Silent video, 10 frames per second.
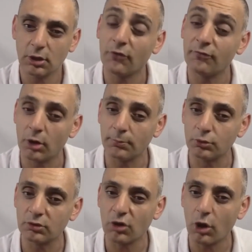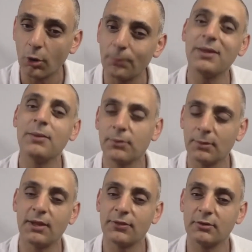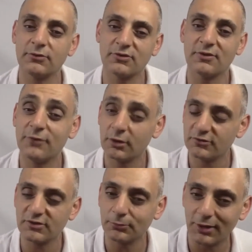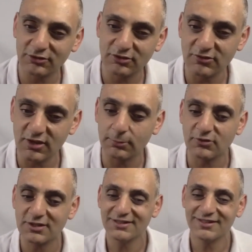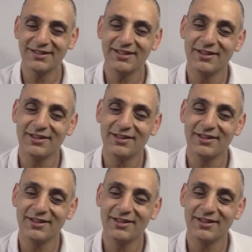of my book to help implement those very simple action steps.